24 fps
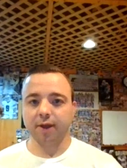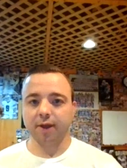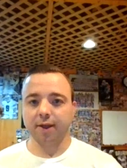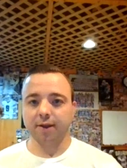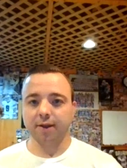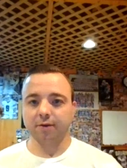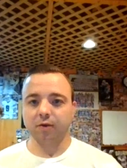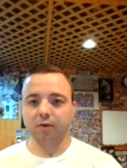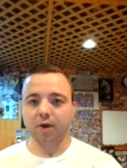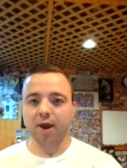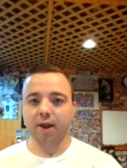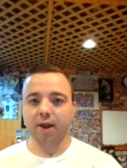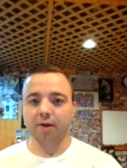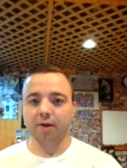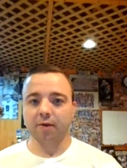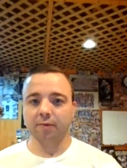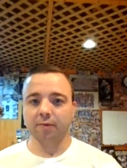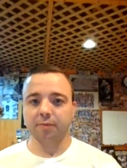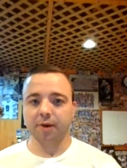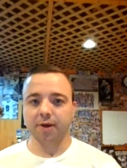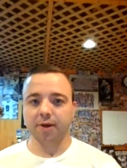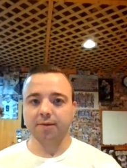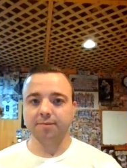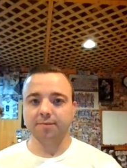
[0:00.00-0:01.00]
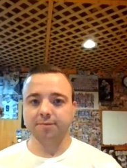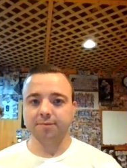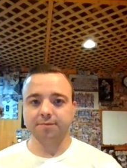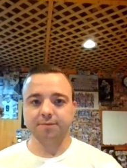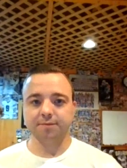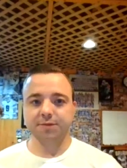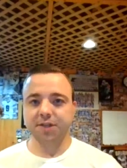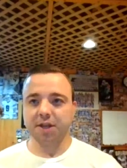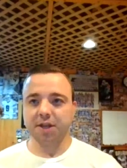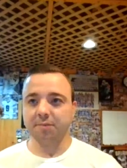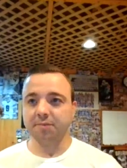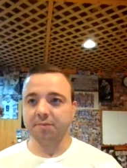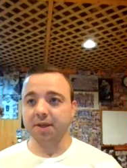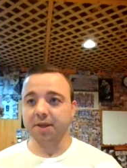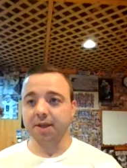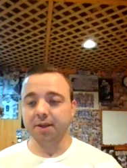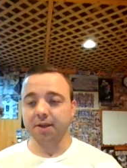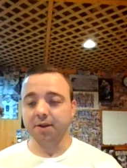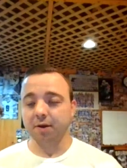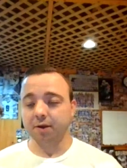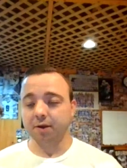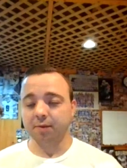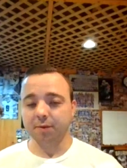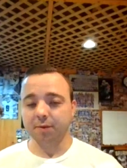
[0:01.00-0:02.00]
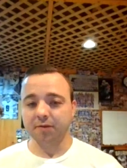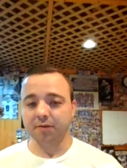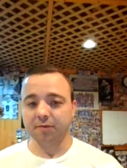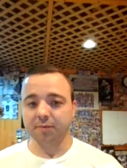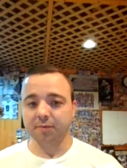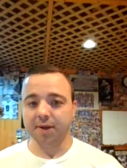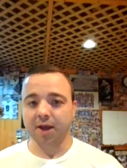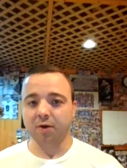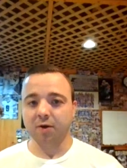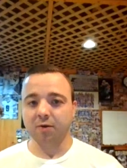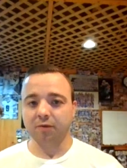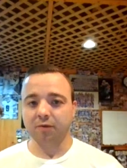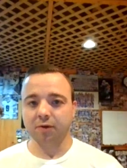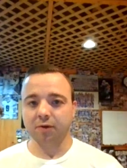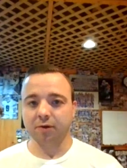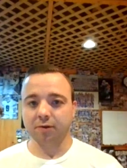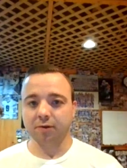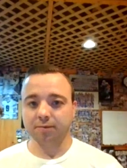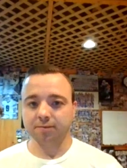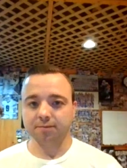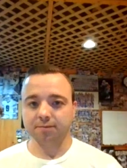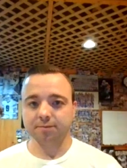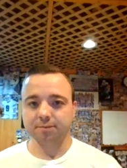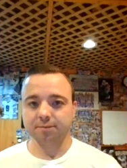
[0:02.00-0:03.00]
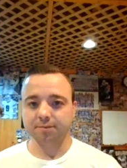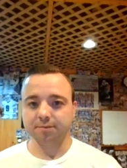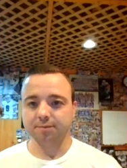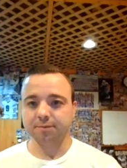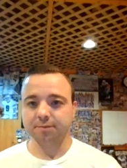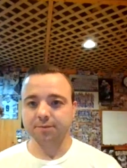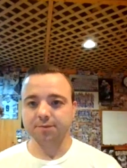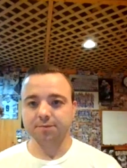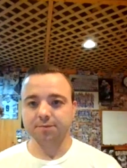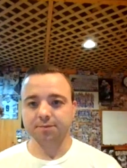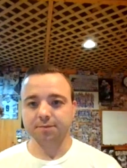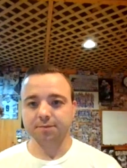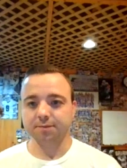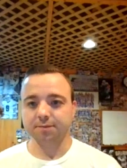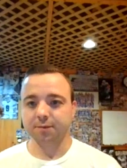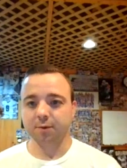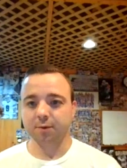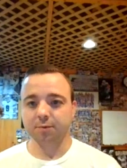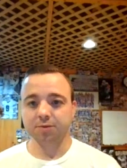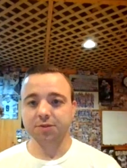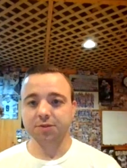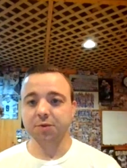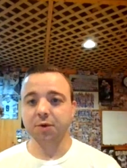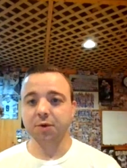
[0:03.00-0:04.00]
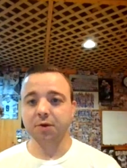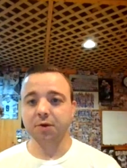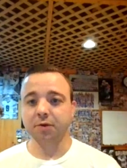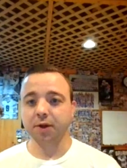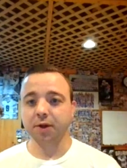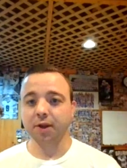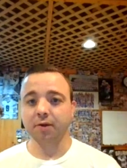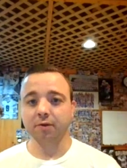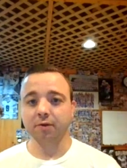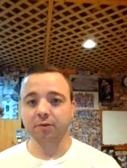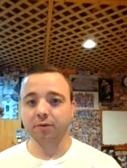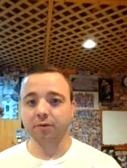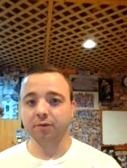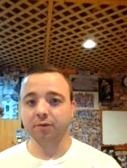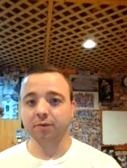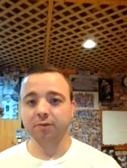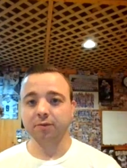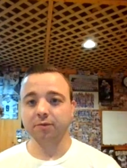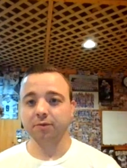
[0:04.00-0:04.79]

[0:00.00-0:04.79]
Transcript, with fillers: like cryoed, but same thing. You know, he must have been out for almost 200 years,